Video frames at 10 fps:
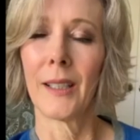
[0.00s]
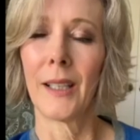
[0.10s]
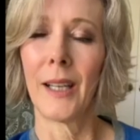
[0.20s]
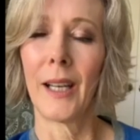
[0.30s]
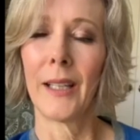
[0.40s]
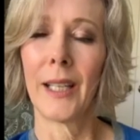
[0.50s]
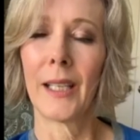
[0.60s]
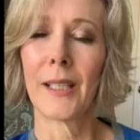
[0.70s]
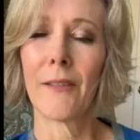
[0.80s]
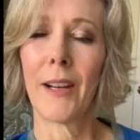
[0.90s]
And
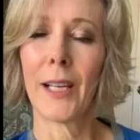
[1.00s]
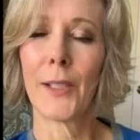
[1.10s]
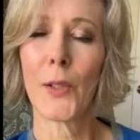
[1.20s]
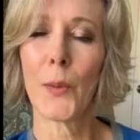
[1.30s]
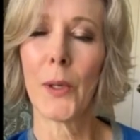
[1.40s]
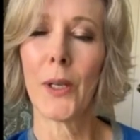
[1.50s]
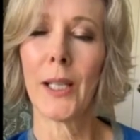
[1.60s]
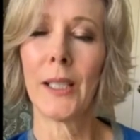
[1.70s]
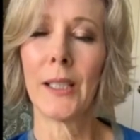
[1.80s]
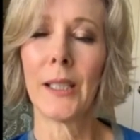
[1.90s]
that divine spirit